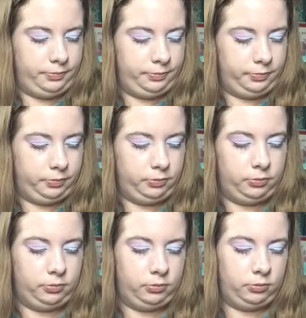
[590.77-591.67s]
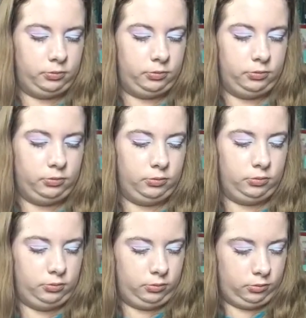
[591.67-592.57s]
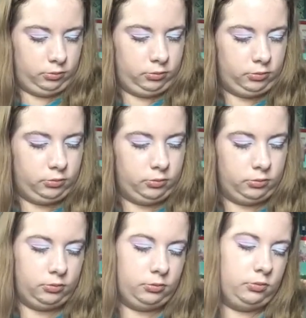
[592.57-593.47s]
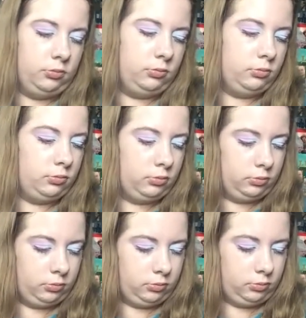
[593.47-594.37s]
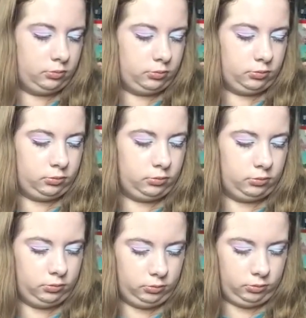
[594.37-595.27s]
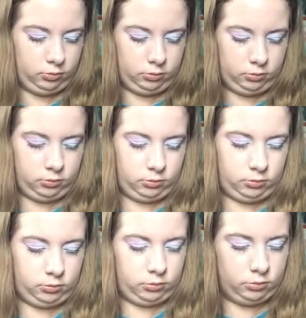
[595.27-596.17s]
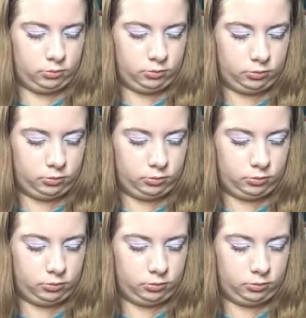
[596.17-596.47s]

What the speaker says: No one is speaking in this clip.